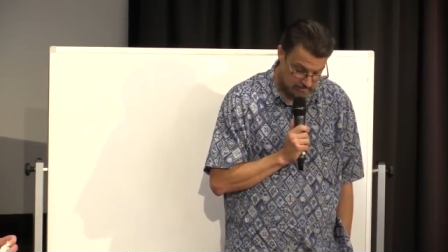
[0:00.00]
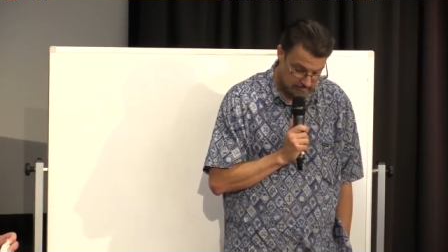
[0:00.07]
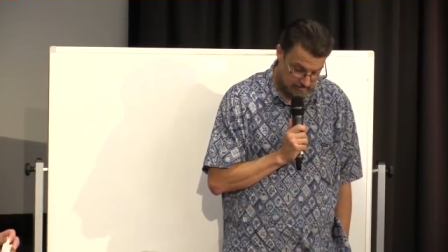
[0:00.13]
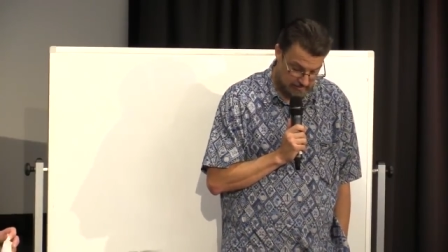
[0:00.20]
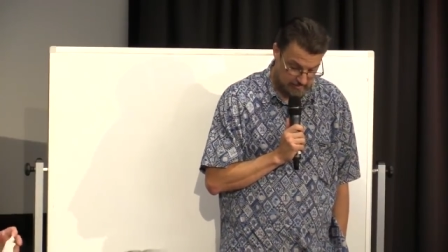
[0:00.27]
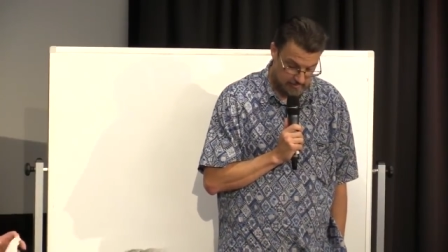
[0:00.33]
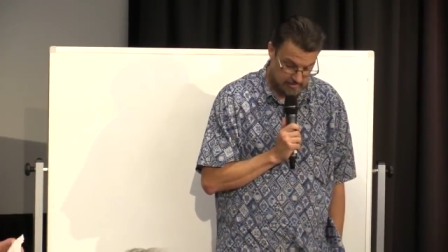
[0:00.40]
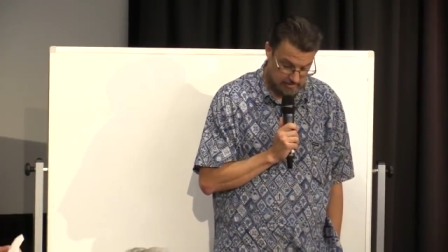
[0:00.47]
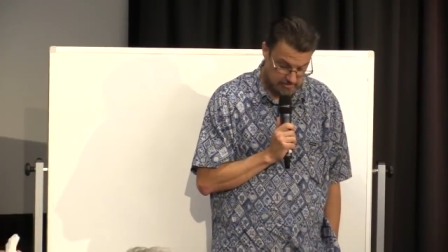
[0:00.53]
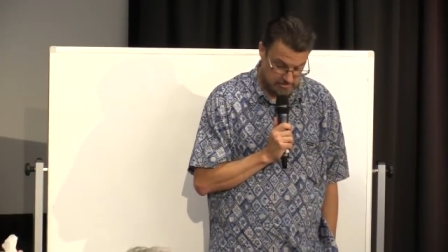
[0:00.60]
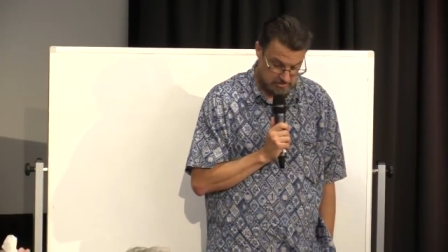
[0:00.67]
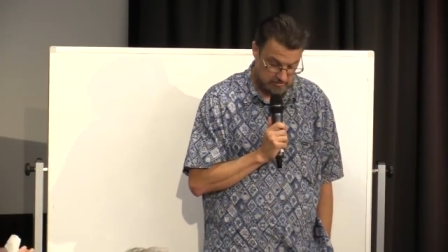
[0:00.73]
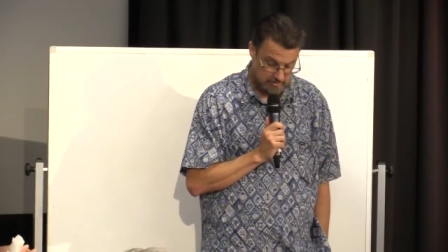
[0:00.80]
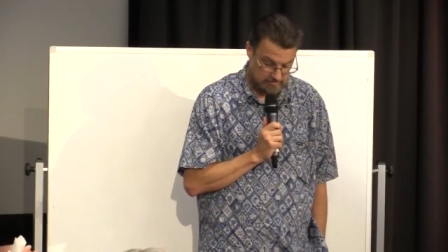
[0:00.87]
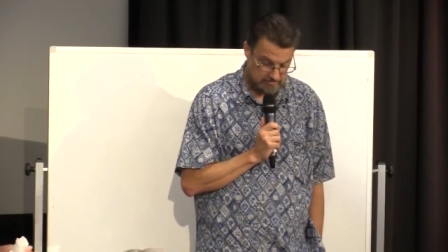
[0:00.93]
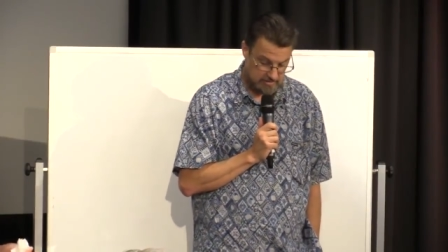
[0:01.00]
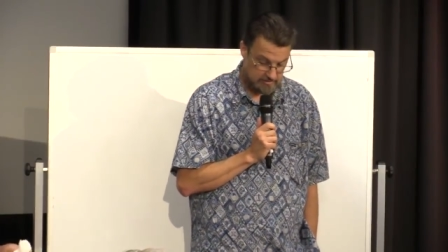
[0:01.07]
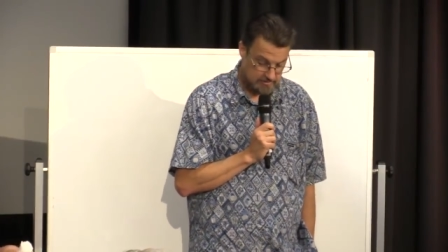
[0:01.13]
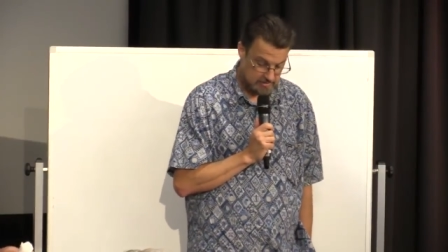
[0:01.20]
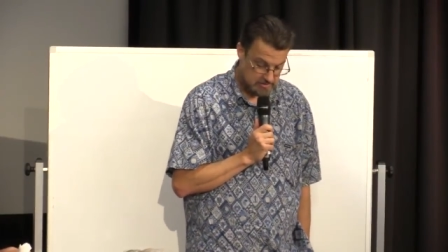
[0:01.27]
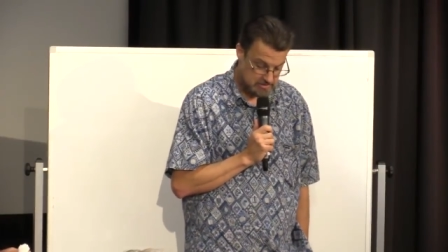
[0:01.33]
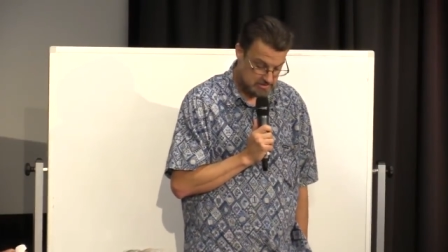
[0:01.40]
Father, we also lift
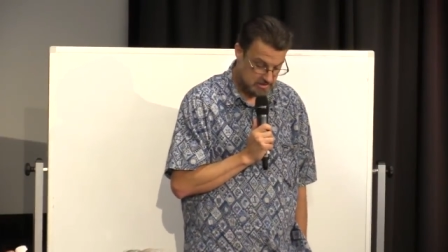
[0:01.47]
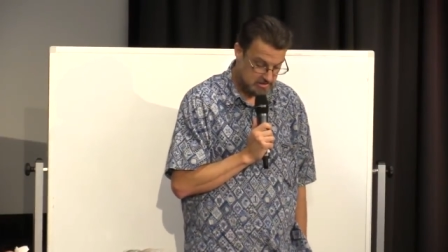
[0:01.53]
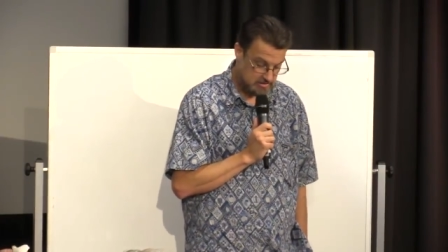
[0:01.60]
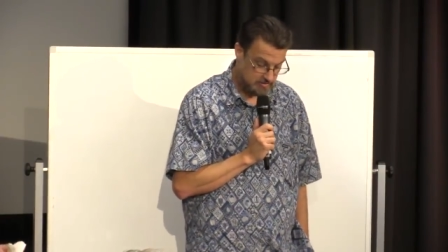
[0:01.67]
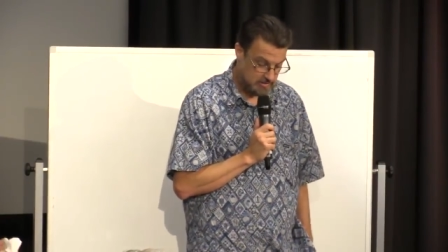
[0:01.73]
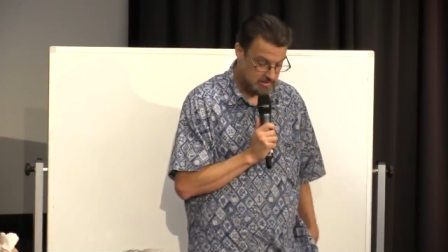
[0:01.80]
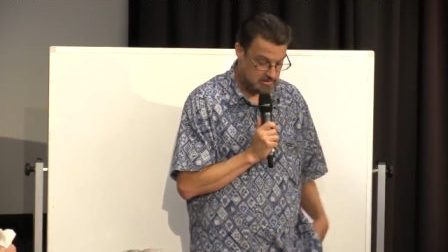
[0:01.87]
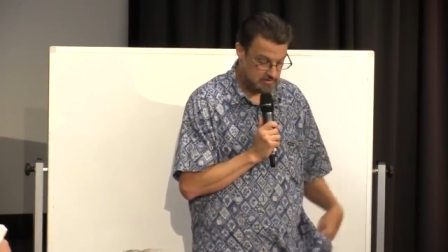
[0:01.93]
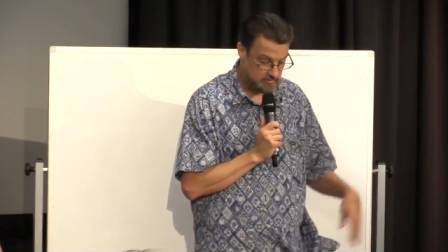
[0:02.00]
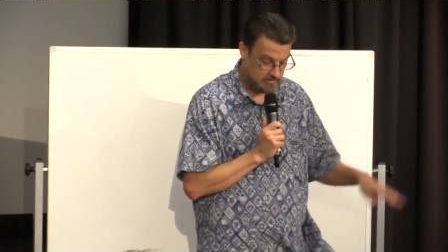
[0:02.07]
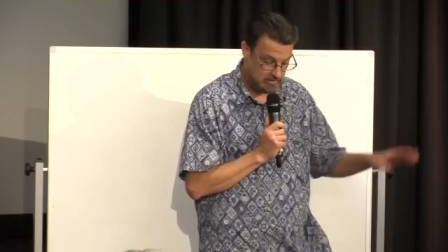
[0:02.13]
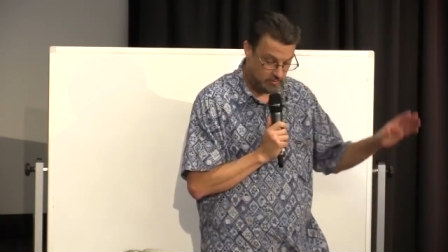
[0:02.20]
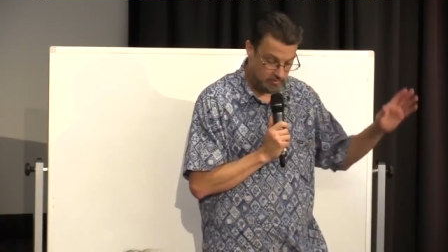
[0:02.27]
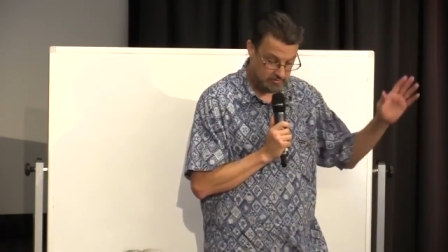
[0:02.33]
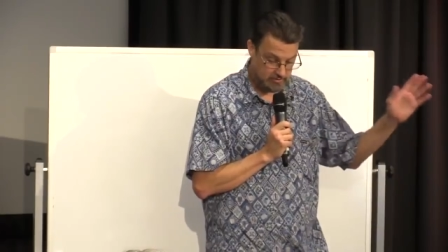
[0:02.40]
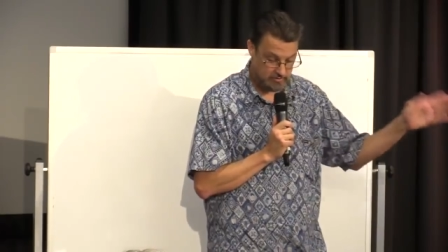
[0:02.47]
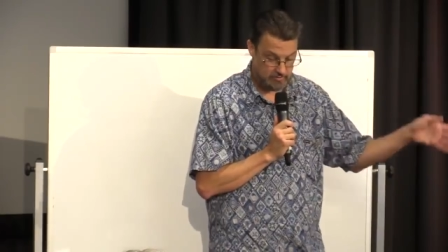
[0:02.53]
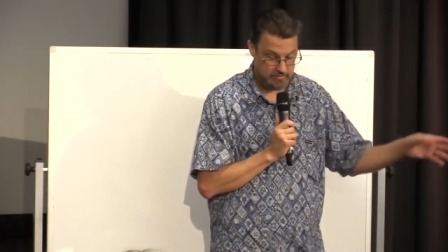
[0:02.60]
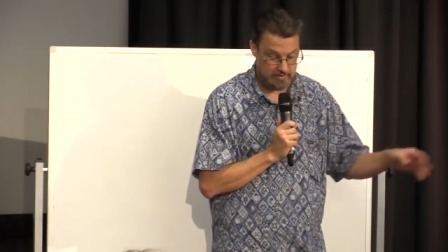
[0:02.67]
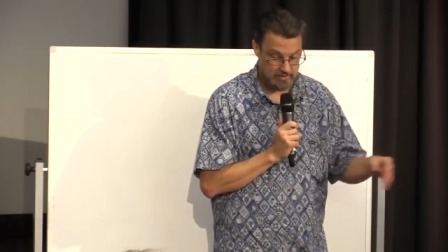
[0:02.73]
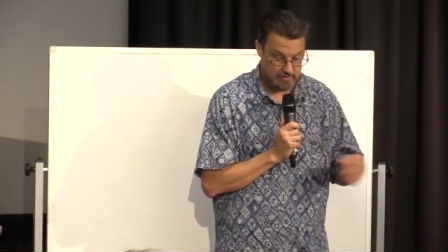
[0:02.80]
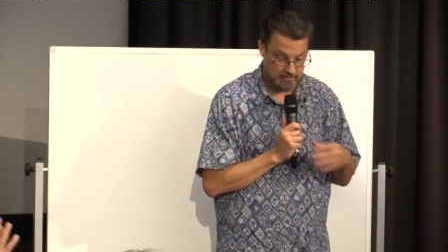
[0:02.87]
up this situation with North
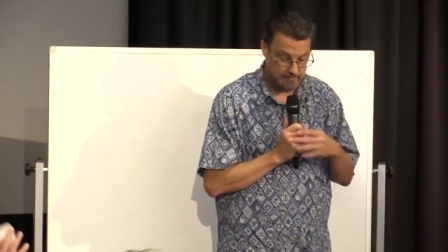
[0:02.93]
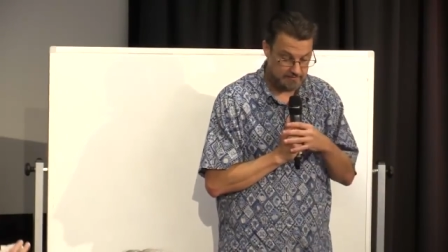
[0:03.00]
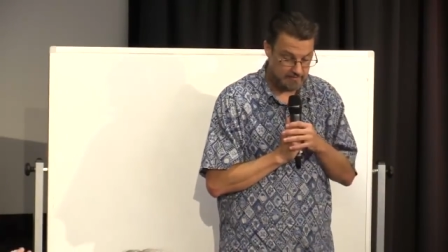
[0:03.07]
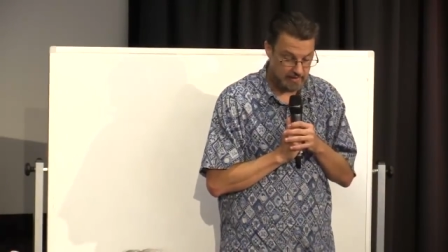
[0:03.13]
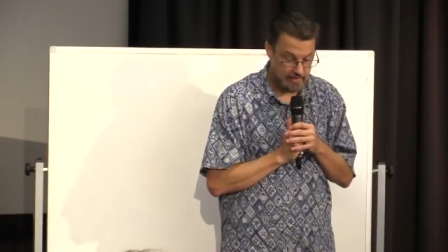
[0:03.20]
Korea.